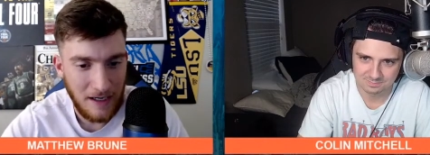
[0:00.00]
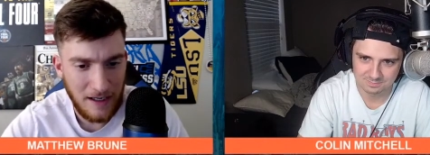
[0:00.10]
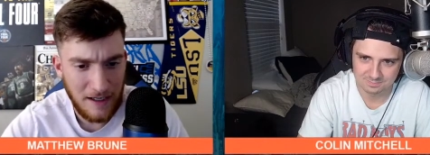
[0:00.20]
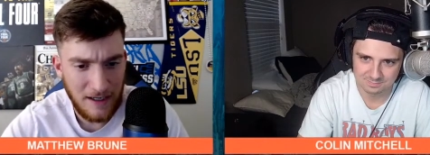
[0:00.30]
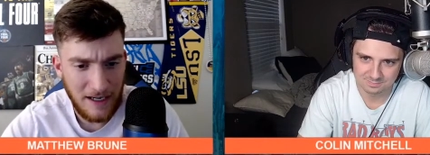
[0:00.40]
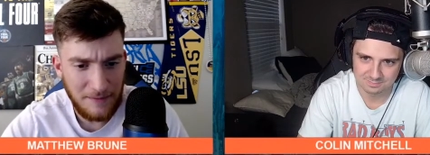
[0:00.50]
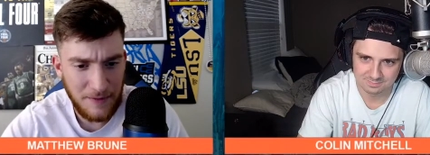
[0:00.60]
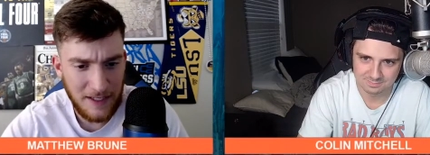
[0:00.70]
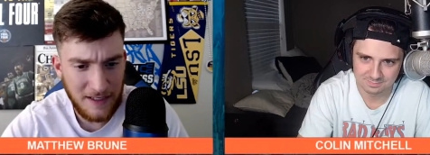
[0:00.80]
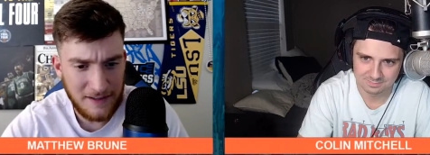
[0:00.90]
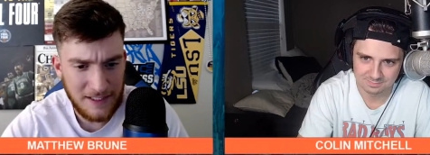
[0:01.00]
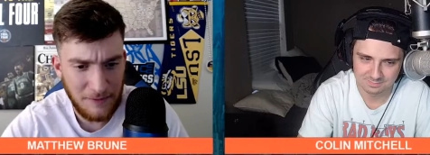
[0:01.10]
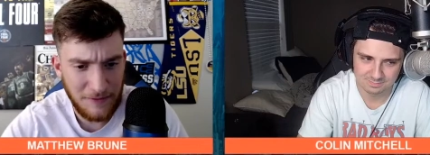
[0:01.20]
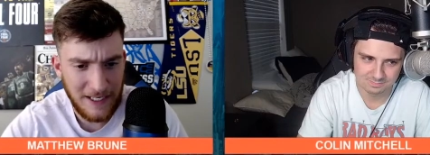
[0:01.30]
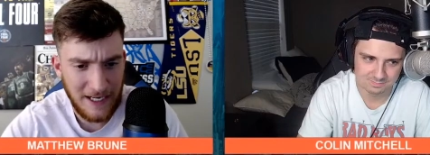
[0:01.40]
Speaker 1: Uh, anybody else
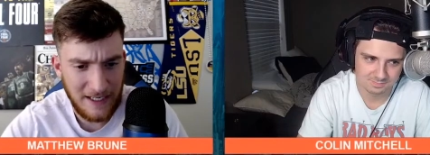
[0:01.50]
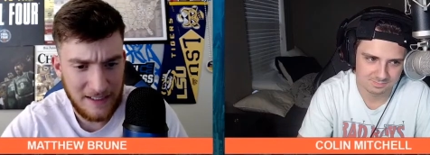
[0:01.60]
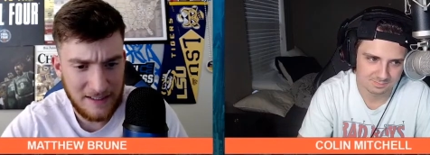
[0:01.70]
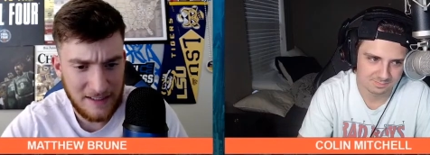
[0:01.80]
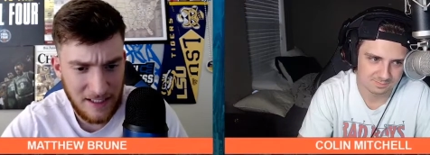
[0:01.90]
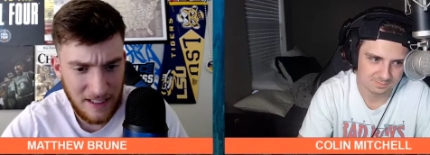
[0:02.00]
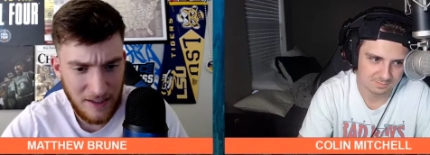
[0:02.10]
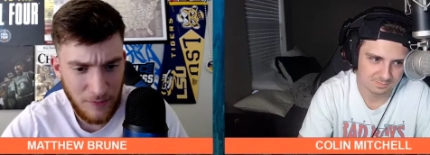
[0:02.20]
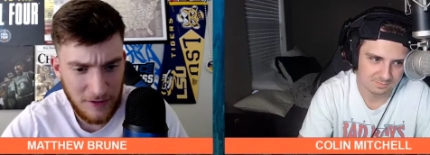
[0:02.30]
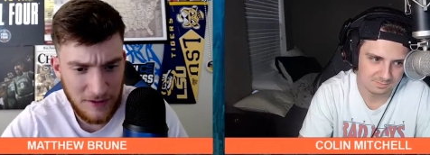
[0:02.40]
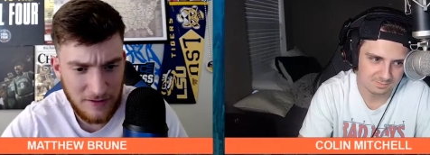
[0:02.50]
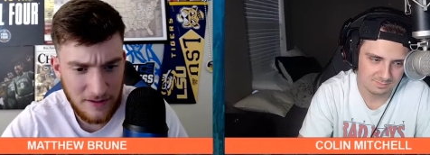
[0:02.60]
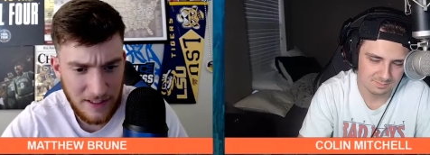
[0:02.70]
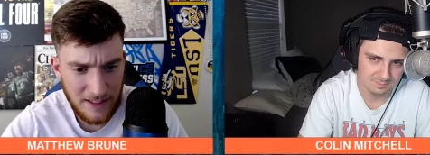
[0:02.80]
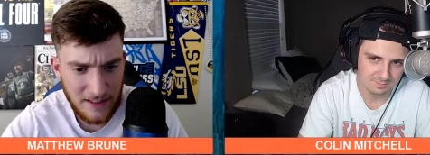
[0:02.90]
here? We got. Uh, what do you
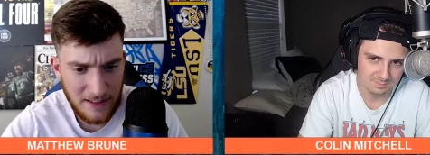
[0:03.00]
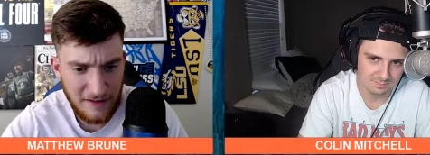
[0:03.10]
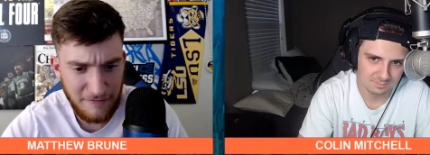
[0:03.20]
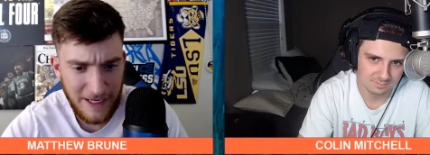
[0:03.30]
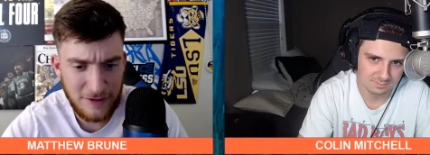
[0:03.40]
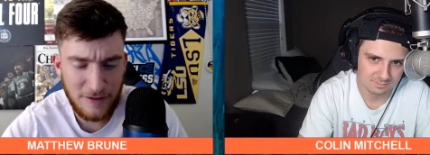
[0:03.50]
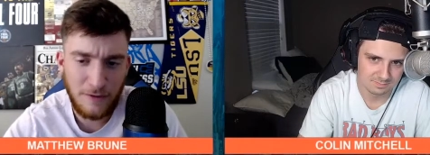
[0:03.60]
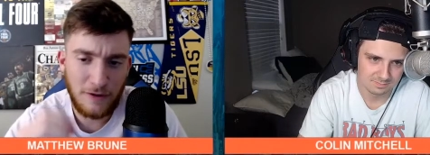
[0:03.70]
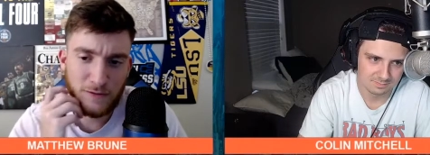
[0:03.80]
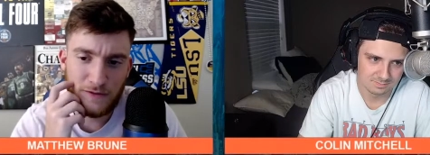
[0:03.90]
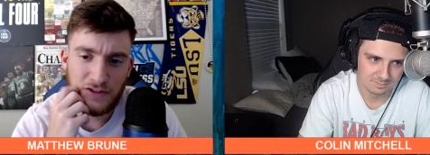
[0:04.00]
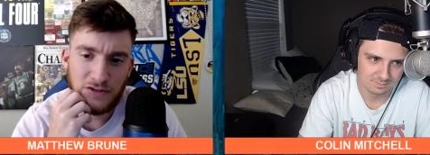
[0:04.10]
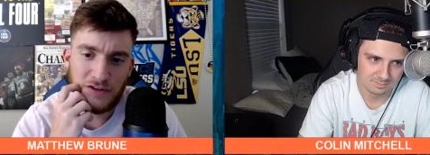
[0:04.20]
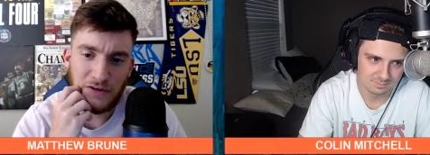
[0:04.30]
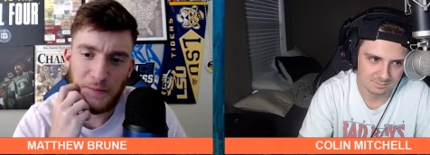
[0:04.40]
think of Patrick Baldwin
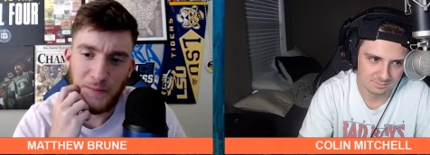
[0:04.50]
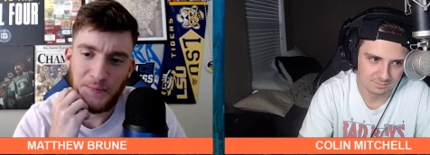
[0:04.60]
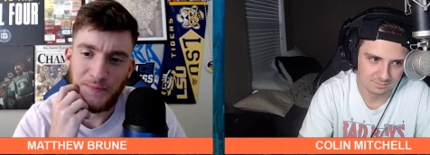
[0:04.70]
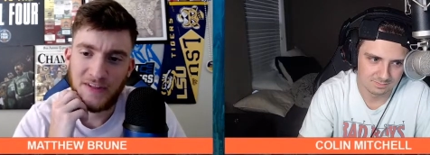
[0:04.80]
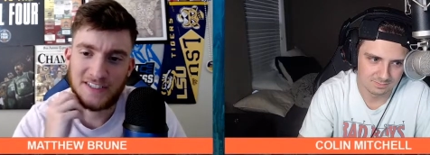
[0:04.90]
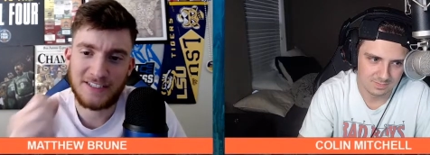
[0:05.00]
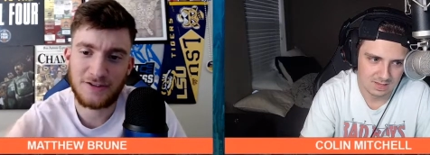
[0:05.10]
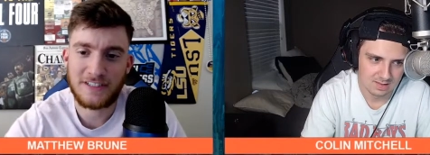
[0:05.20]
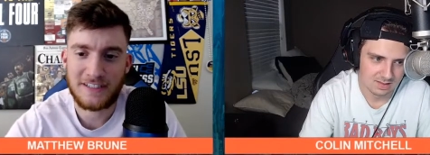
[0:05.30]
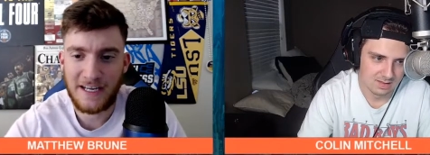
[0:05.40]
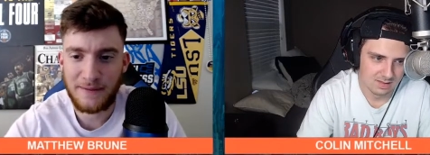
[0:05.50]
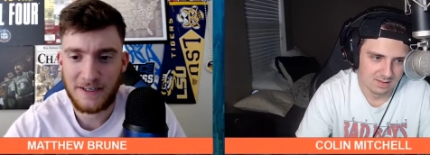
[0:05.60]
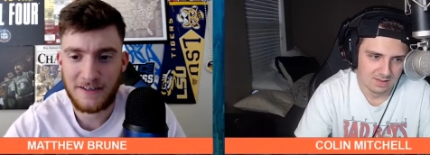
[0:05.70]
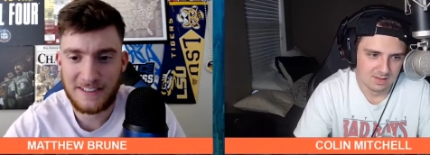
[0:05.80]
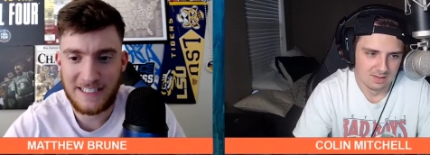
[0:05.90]
Jr.? That's an interesting
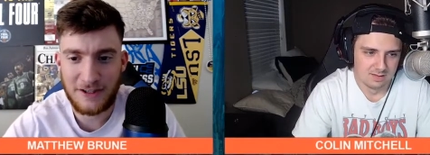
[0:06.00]
name here. He's